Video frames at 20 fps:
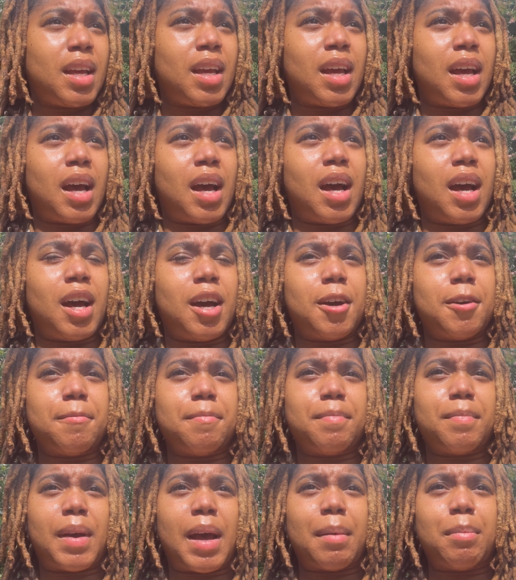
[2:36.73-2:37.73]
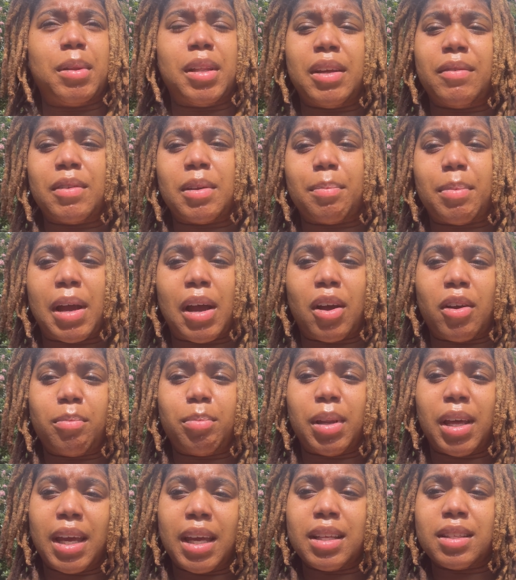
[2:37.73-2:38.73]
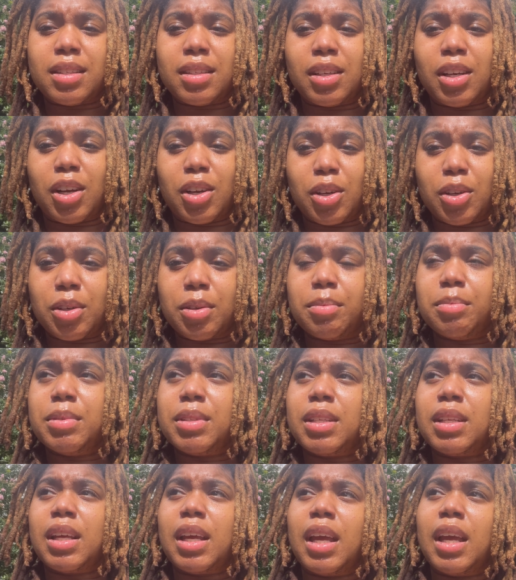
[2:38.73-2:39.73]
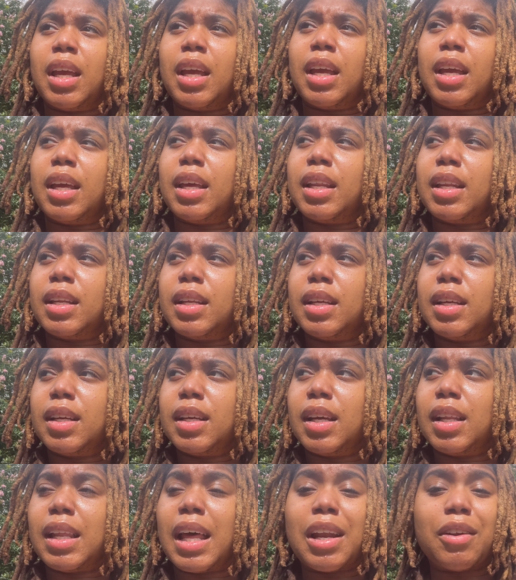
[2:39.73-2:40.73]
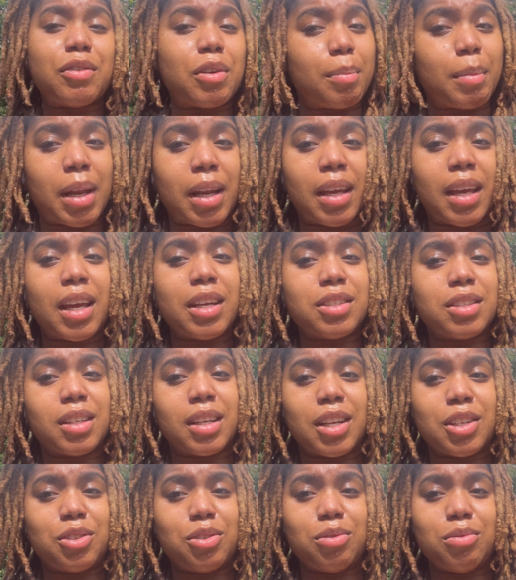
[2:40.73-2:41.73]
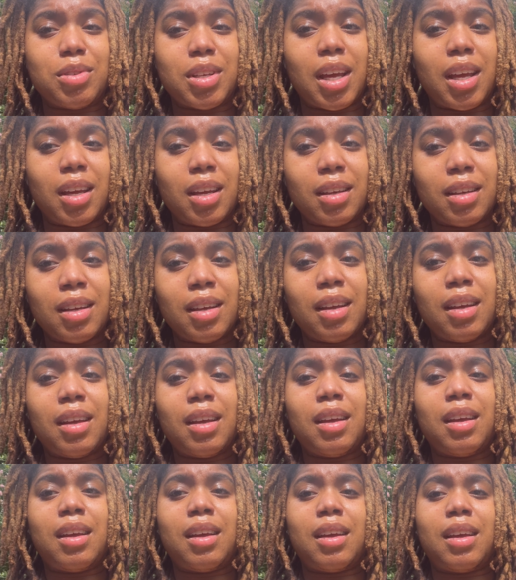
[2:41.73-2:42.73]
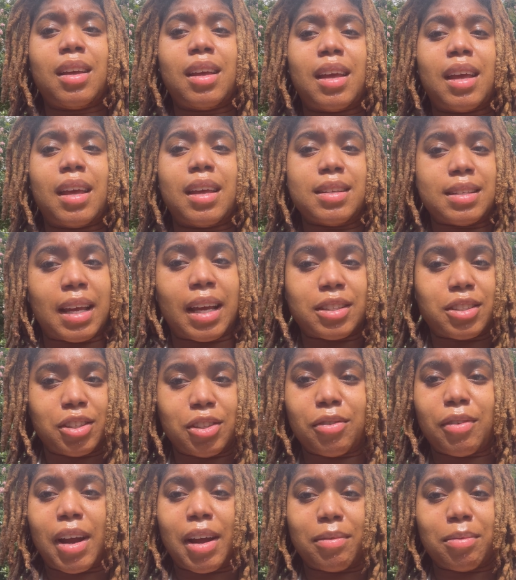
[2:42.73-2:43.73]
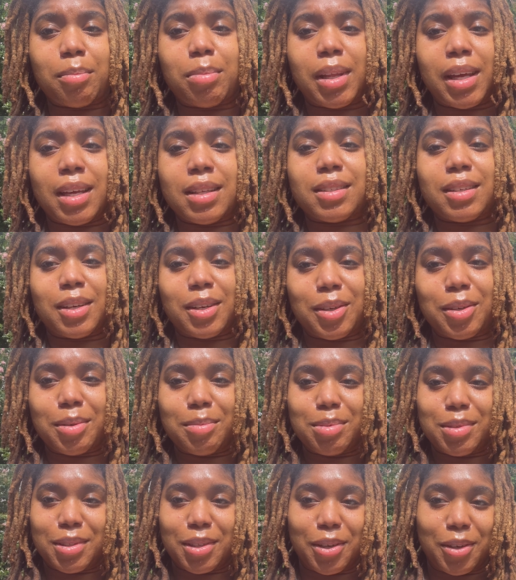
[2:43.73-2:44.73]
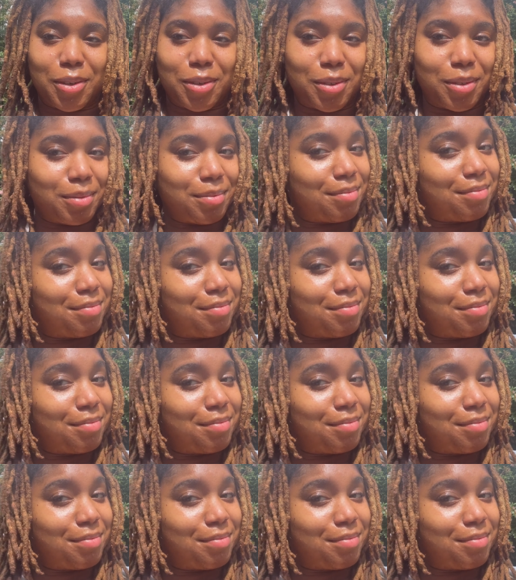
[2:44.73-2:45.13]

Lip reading: I believe in the power of plants and herbs, and a lot of your medication that you take is actually derived from plants and herbs. So